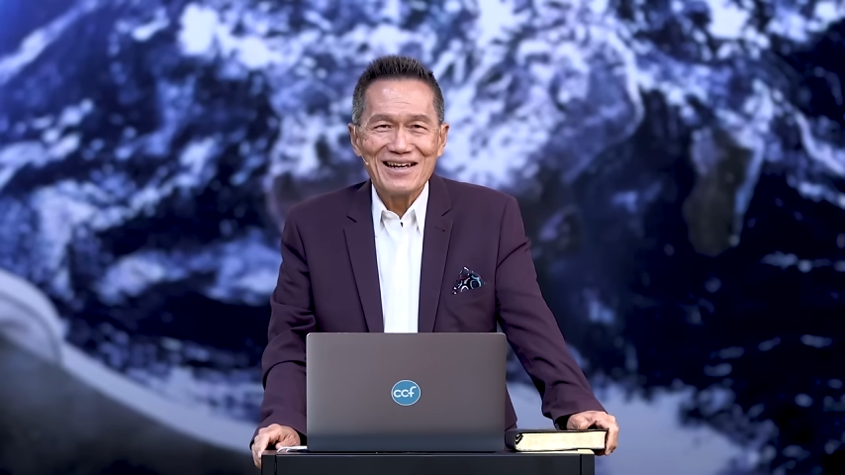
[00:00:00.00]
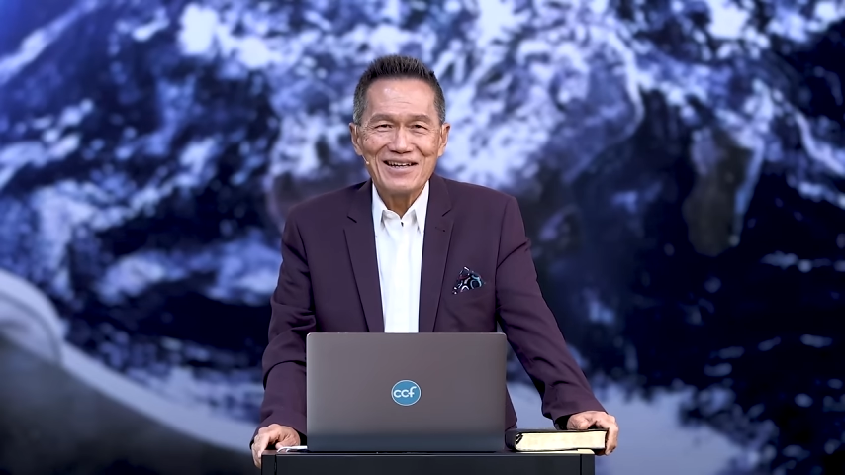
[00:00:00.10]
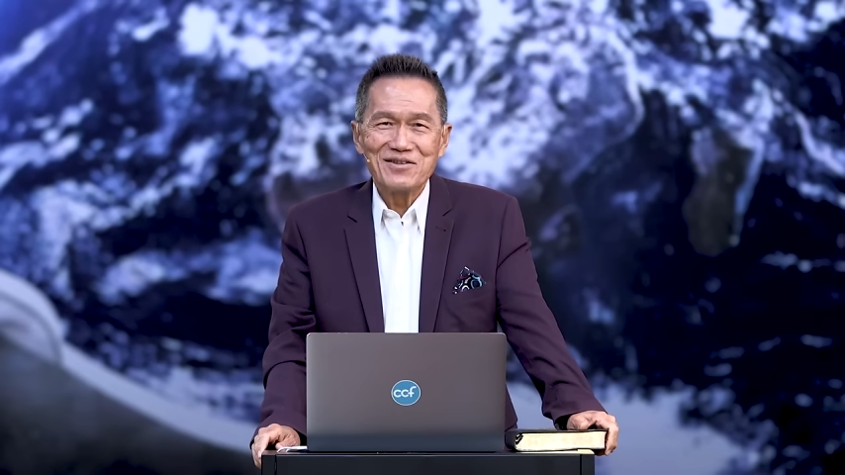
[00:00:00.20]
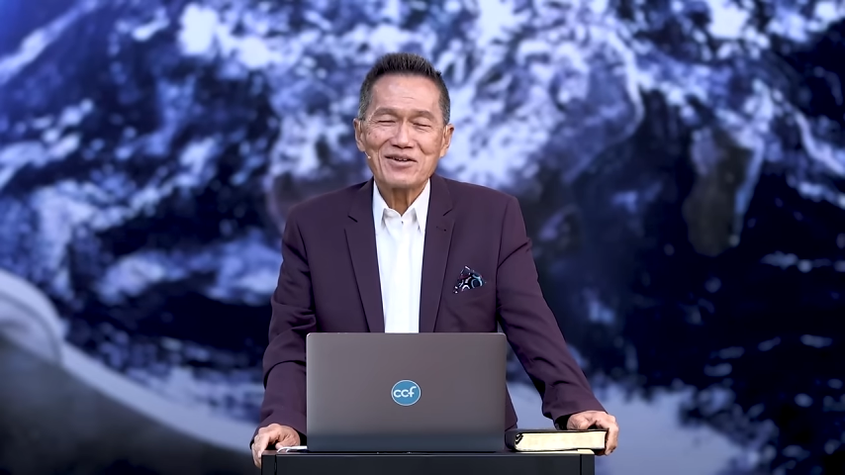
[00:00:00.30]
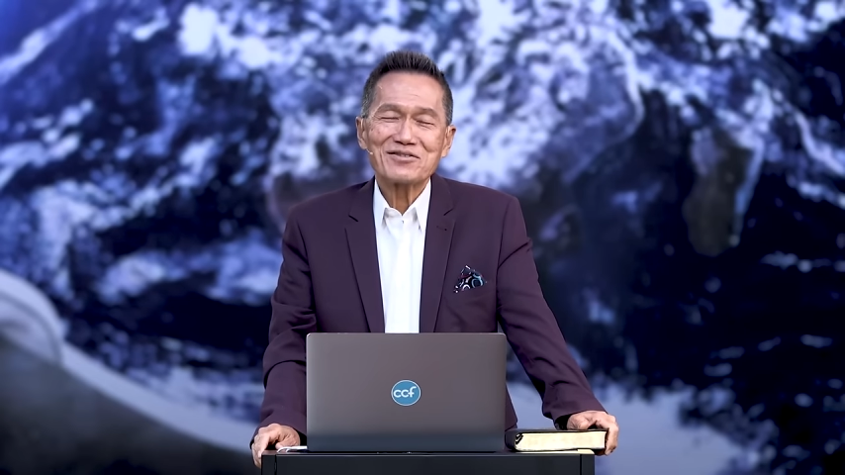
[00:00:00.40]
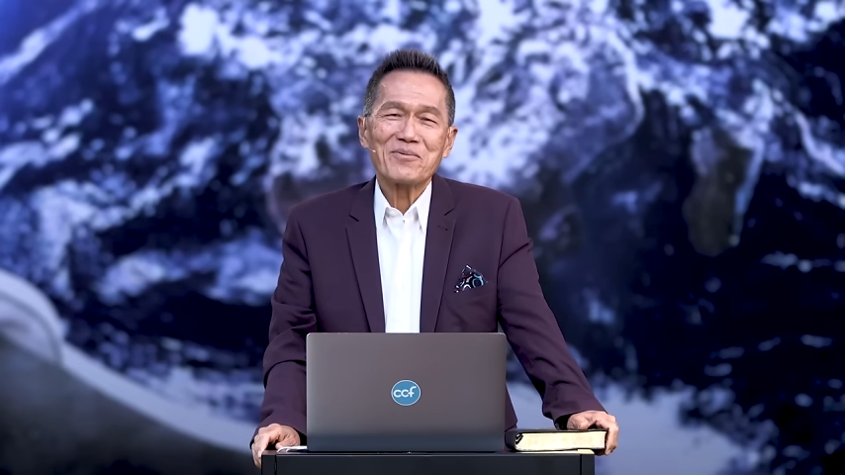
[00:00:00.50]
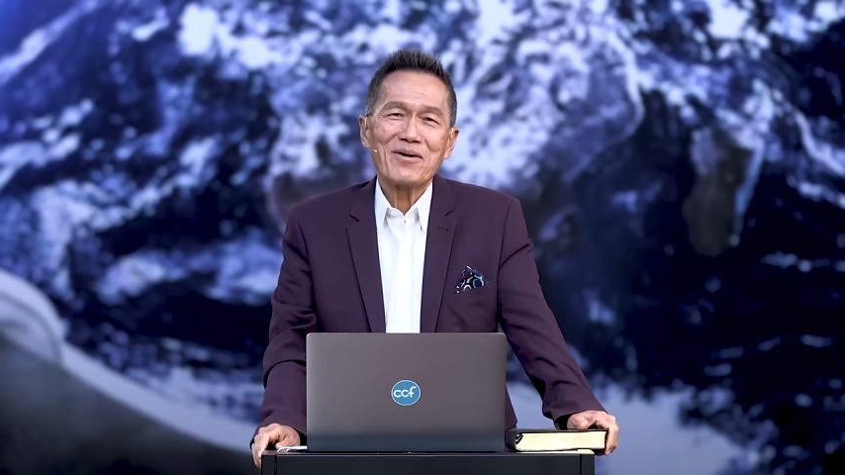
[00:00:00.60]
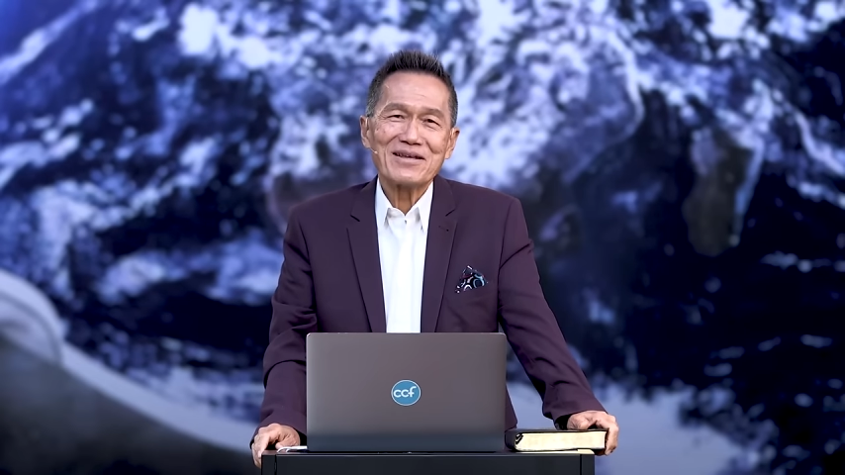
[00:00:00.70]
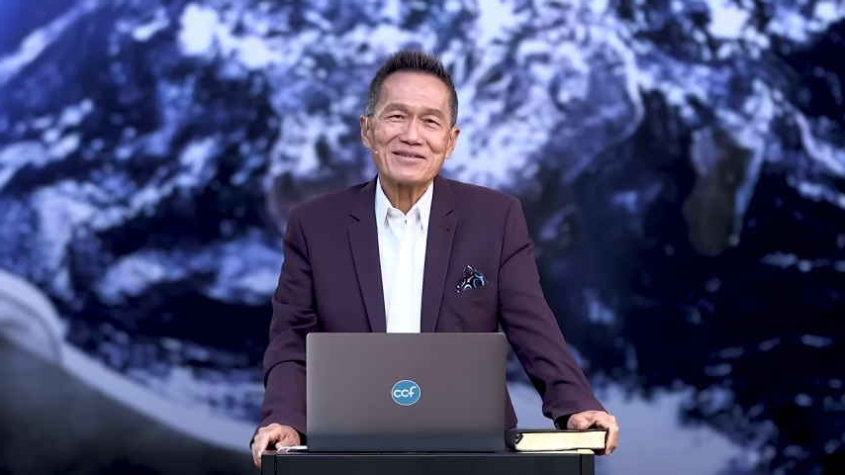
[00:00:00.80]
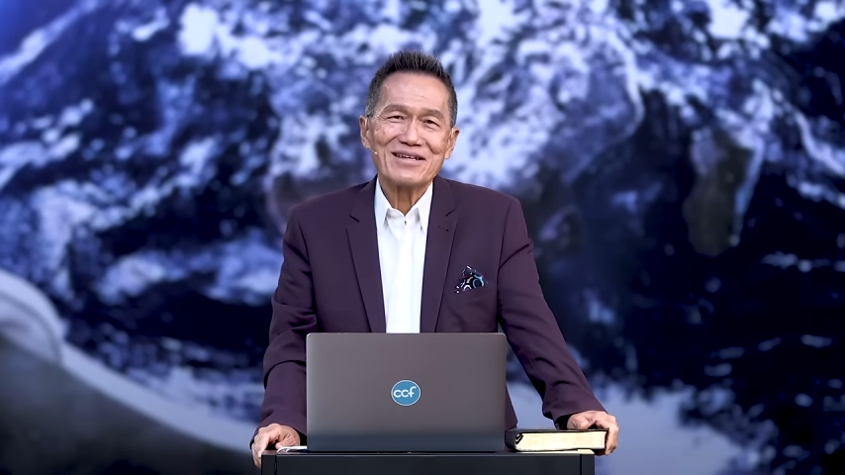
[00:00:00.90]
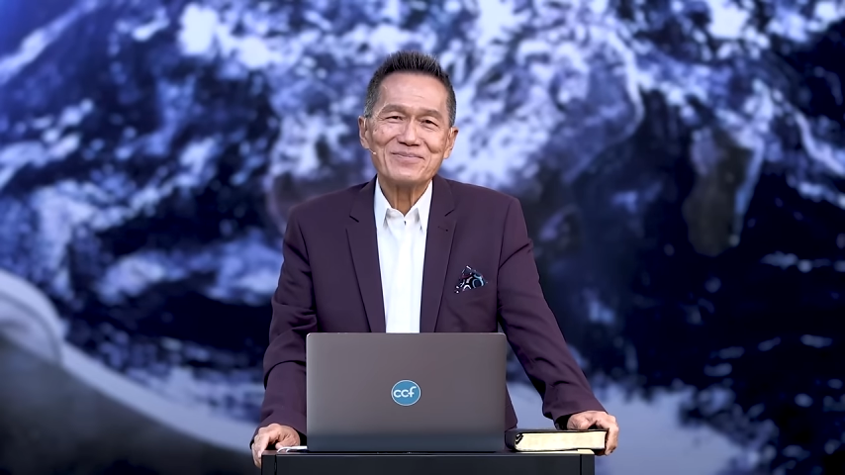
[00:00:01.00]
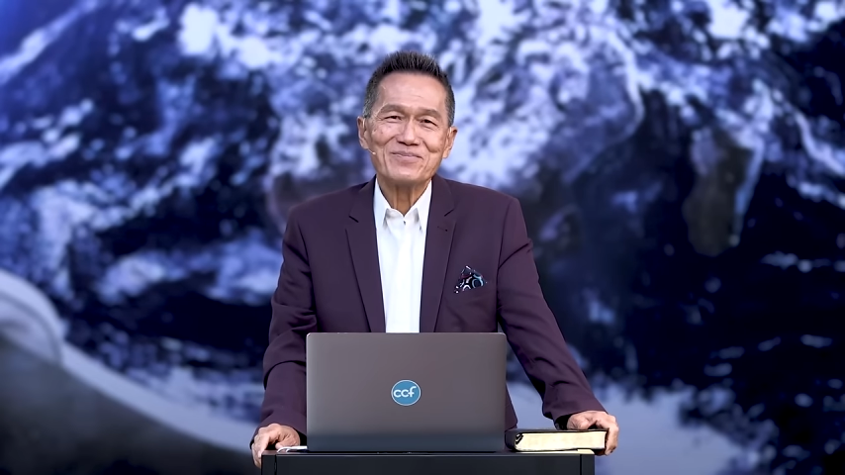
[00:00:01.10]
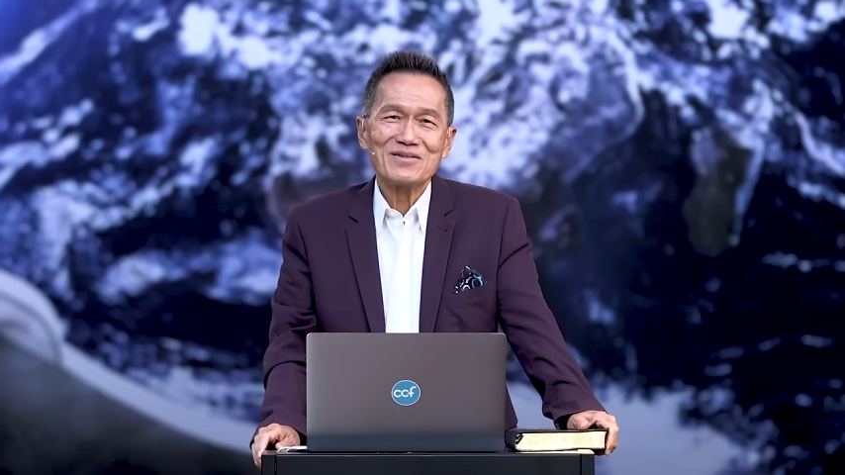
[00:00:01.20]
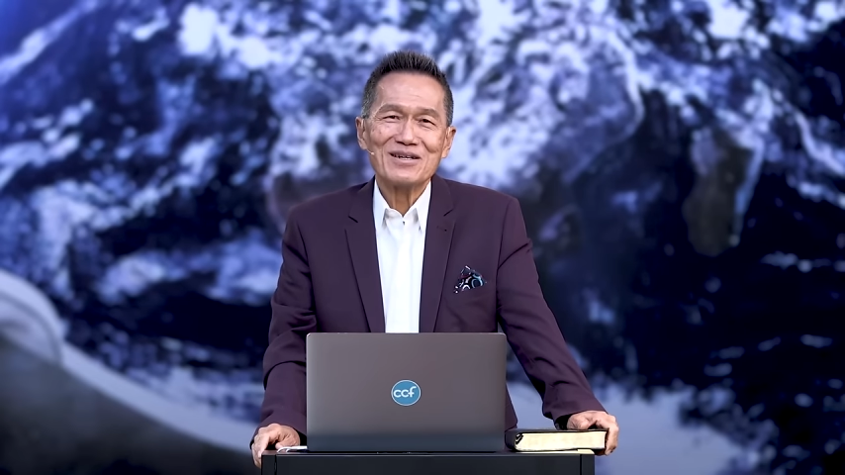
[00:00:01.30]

And Doctor Bright said,